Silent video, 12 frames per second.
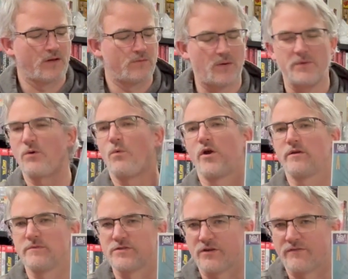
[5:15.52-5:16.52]
Well, we don't want
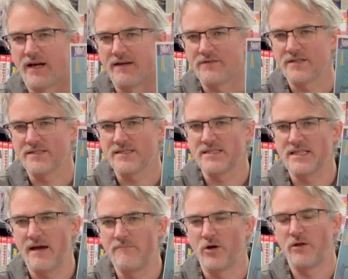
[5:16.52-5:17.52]
him to survive because he's a
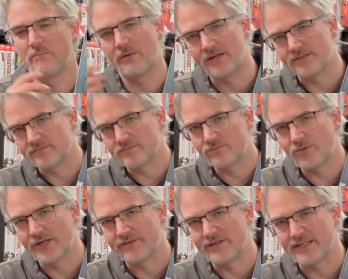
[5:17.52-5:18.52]
slime ball, but
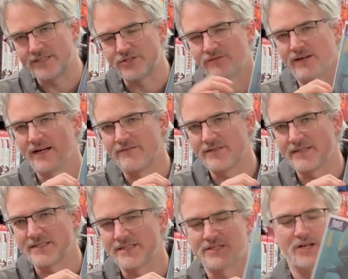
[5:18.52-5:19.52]
what if he did survive?
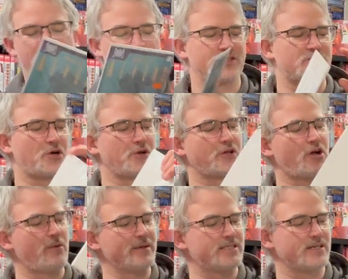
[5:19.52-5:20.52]
This is the start of the
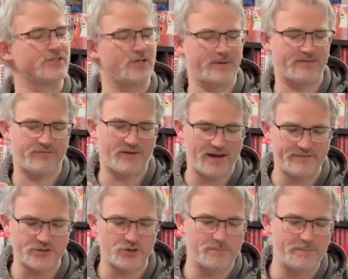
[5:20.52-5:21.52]
comic series. It's going to be a
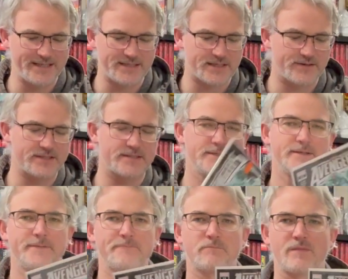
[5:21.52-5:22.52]
5-issue miniseries
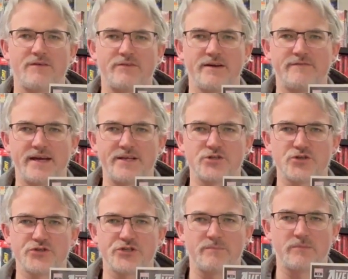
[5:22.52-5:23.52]
of the
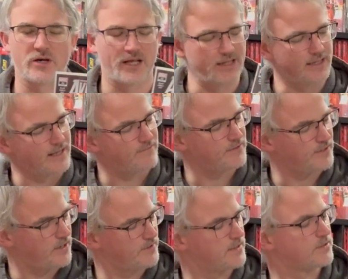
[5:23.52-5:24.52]
Avengers number 11
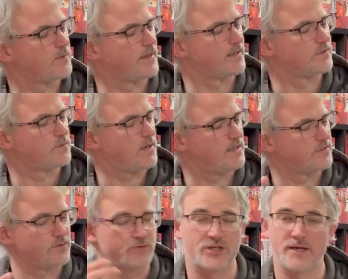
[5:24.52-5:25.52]
out this week as well.
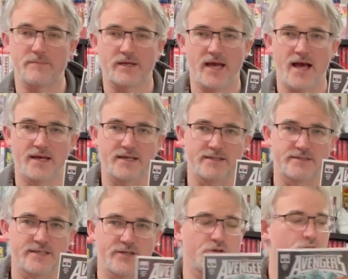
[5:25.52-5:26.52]
So Jed MacKay
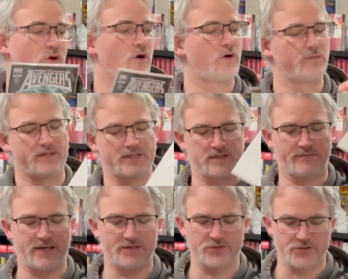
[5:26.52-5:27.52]
continuing on with his
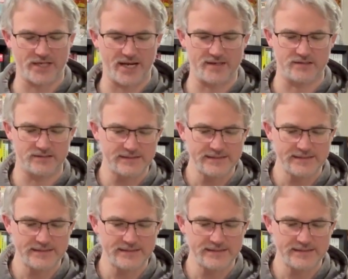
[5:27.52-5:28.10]
Avengers title.